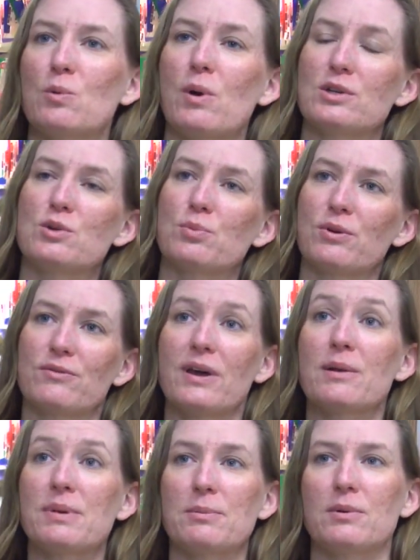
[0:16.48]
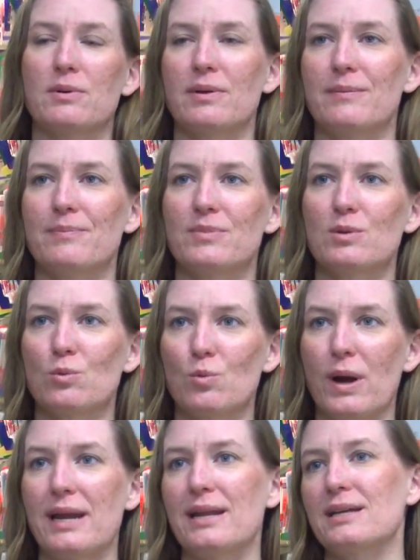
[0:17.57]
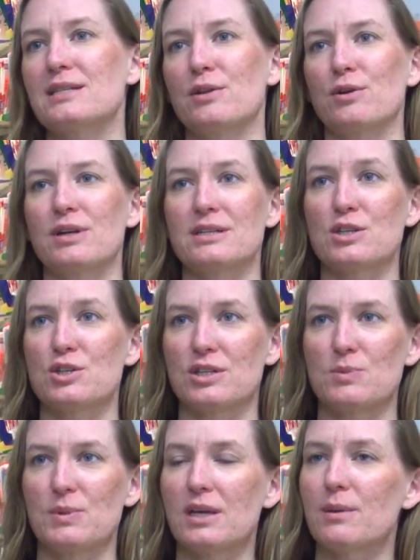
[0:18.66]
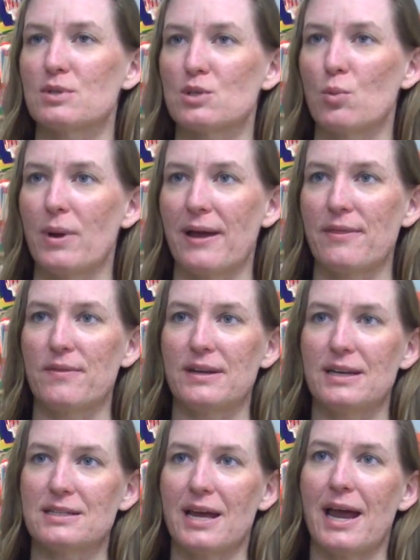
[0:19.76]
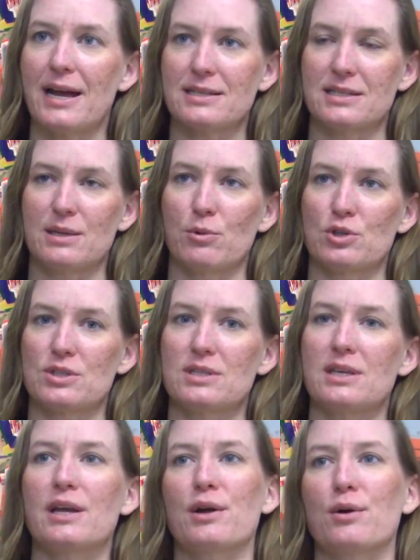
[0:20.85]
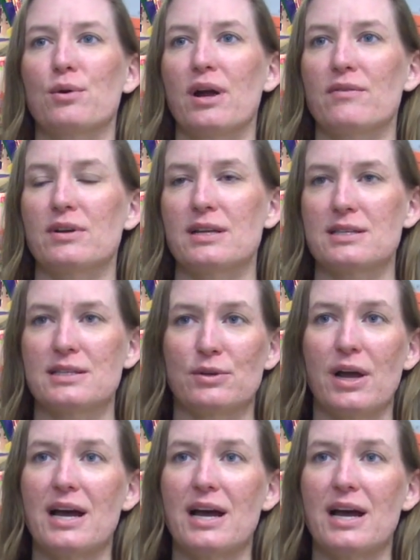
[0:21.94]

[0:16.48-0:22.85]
We want to prevent people waiting until their conditions become so bad that they need to access emergency care or have unnecessary